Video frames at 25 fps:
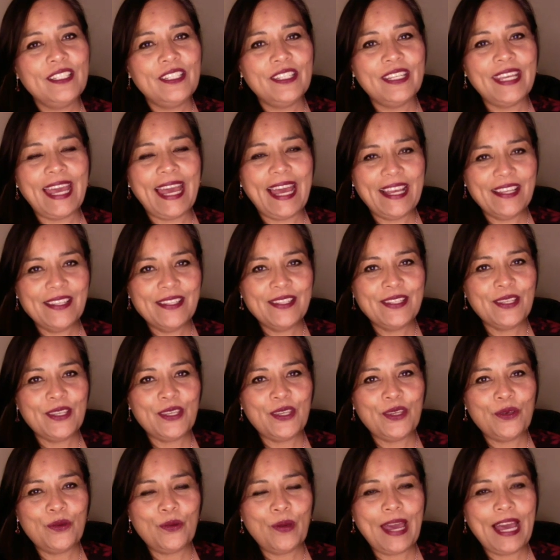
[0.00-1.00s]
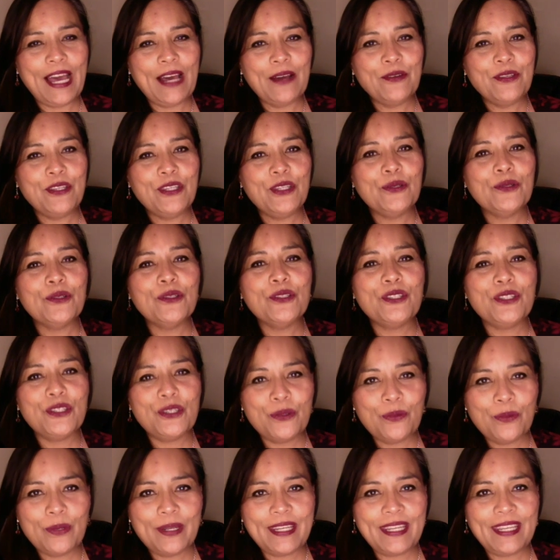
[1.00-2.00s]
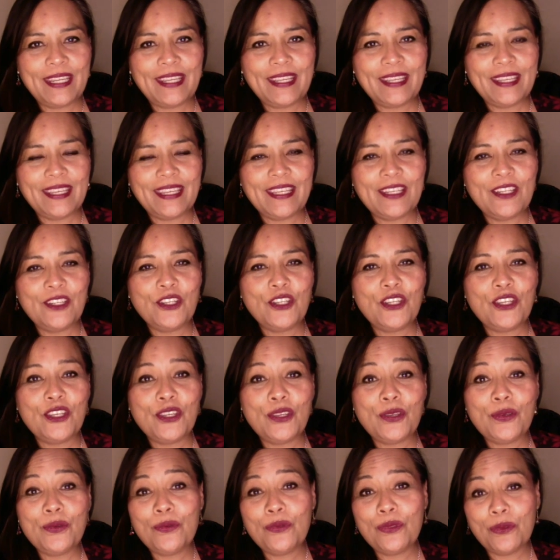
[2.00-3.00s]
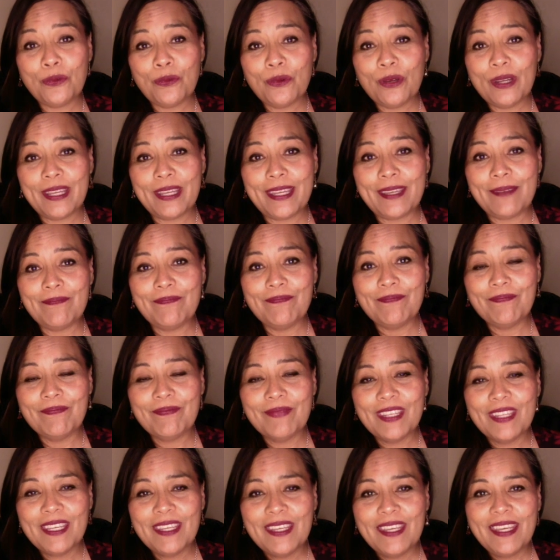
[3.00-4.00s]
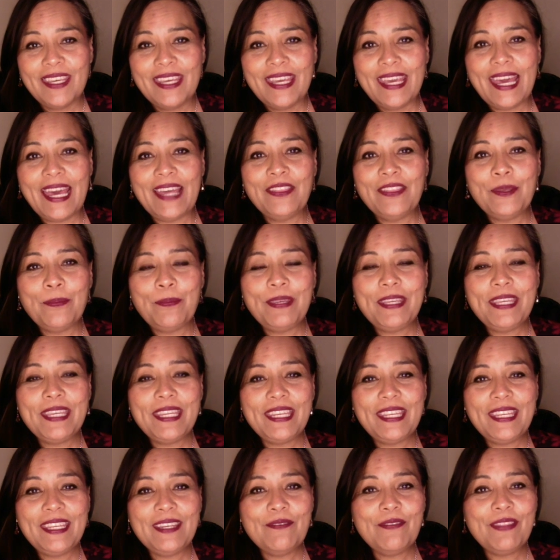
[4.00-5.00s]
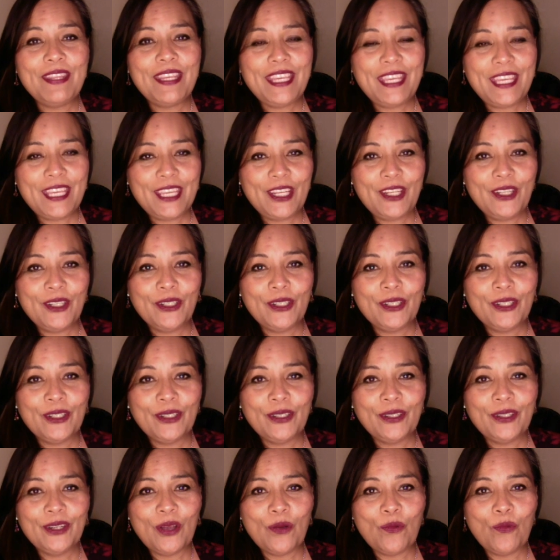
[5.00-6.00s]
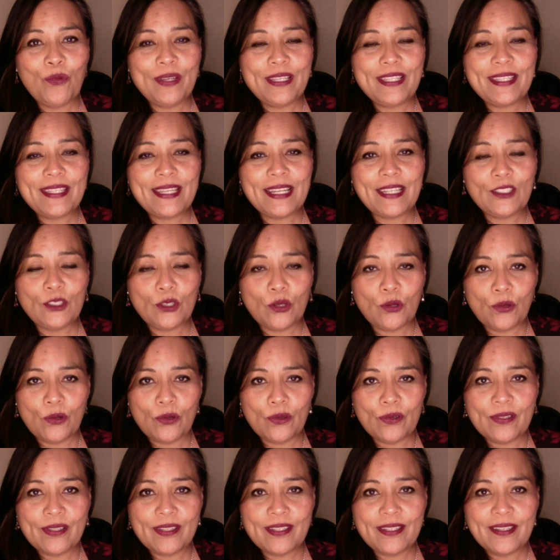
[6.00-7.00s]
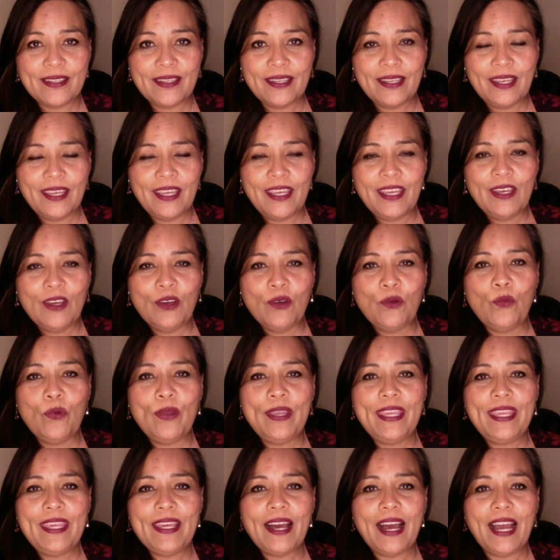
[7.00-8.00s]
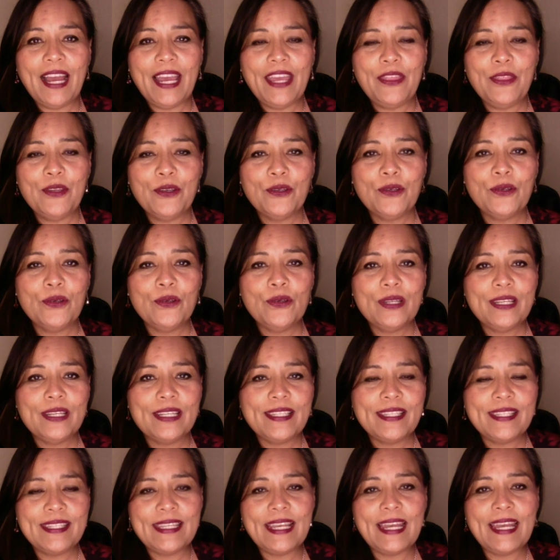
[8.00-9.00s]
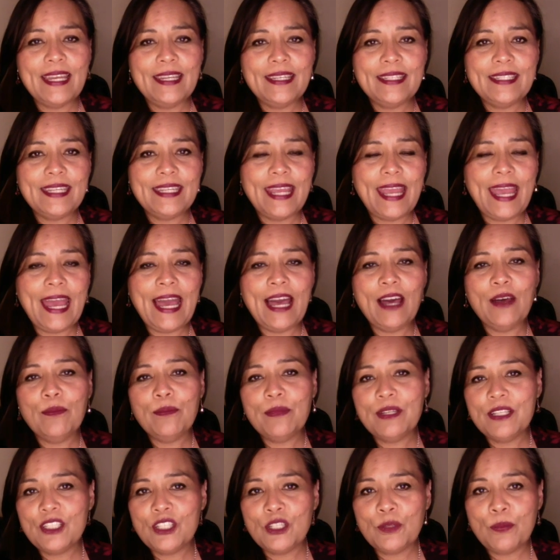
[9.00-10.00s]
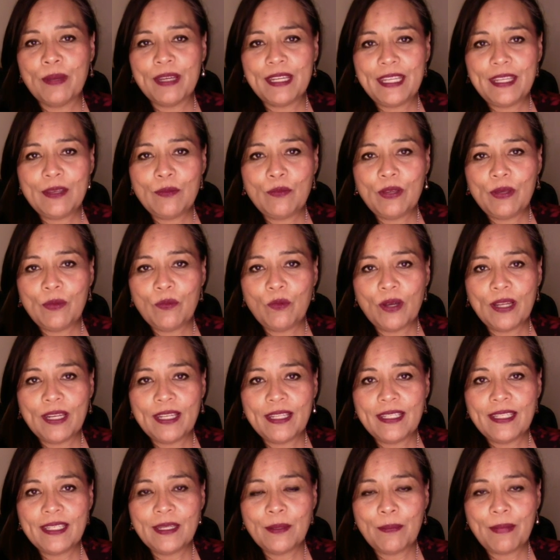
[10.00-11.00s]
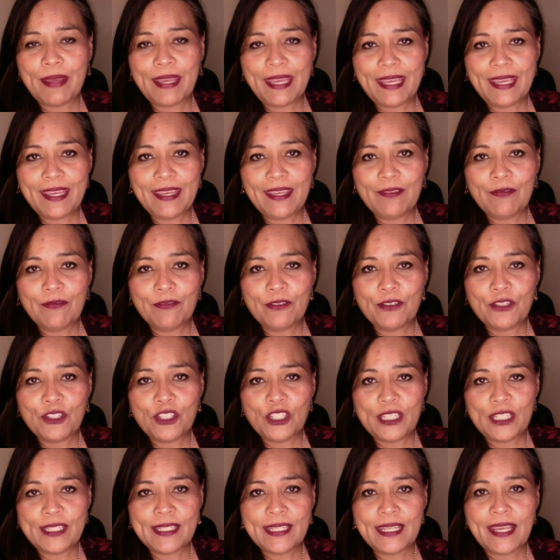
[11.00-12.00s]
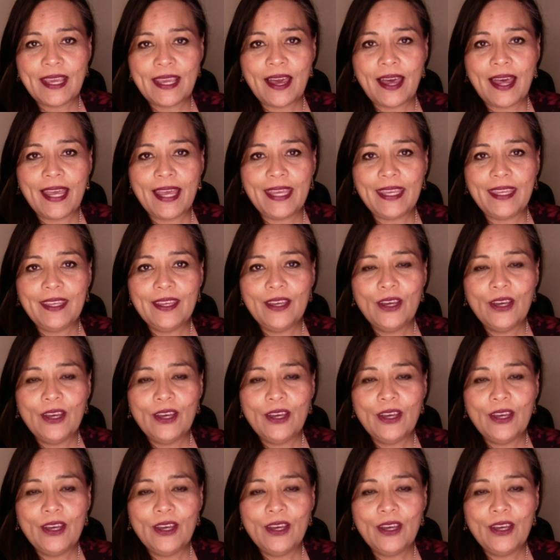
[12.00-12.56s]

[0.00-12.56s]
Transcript: to ask you how you're doing in Q3. At the beginning of the year, we set goals. We either set how much money we wanted to make for GCI,